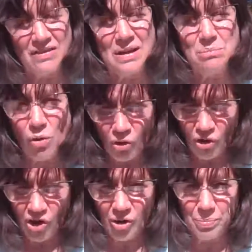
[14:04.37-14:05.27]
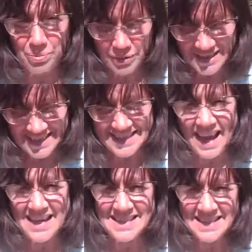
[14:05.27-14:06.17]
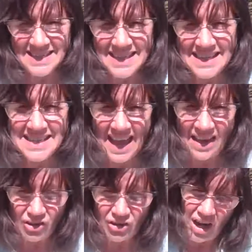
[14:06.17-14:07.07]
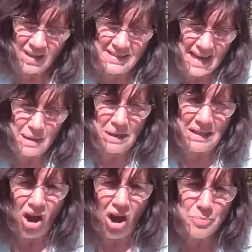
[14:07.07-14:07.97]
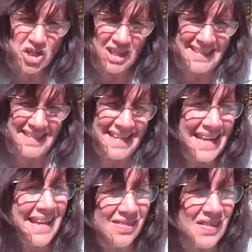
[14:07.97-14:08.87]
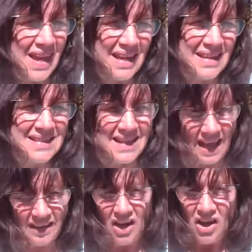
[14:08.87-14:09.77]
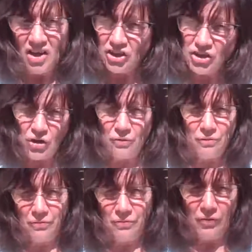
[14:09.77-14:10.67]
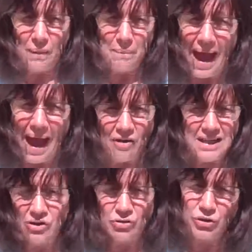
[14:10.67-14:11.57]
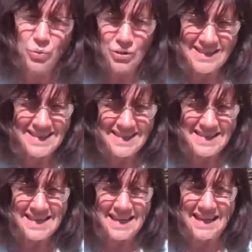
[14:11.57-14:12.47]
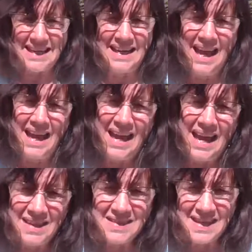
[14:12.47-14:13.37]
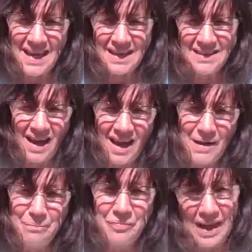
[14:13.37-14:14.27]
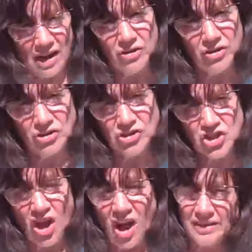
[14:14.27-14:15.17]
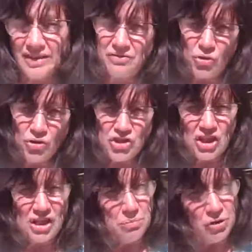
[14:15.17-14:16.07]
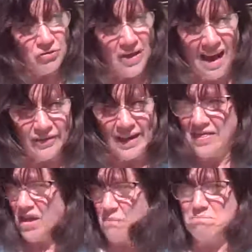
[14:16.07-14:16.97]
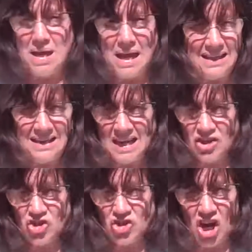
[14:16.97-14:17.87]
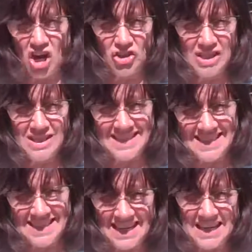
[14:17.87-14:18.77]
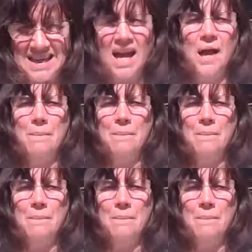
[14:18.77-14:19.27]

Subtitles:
giving more precise detail, naming objects, seeing things that, you know, from out here you wouldn't see. And then the aerial shot, of course, you're going to move out, and there are many things you're not going to see.